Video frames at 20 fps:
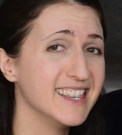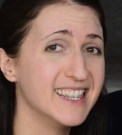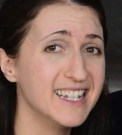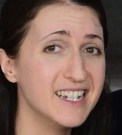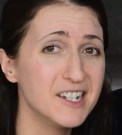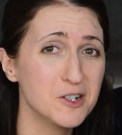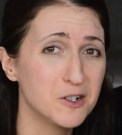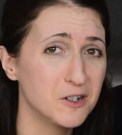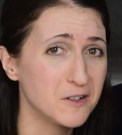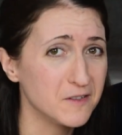
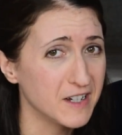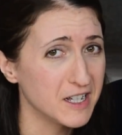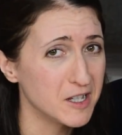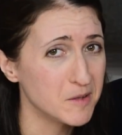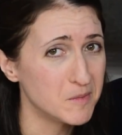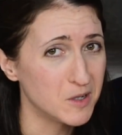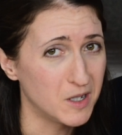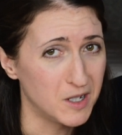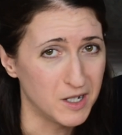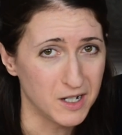these are
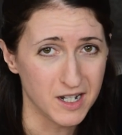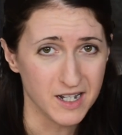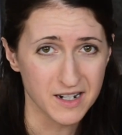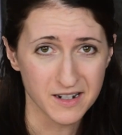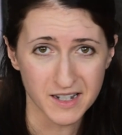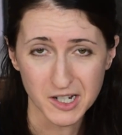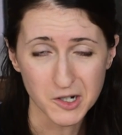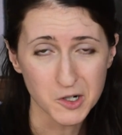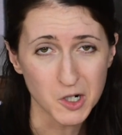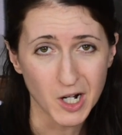available
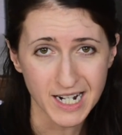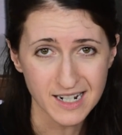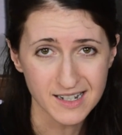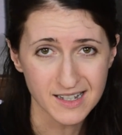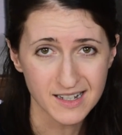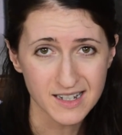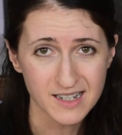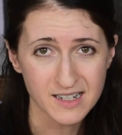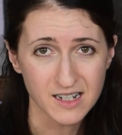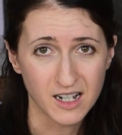on like
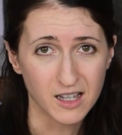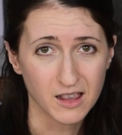Craigslist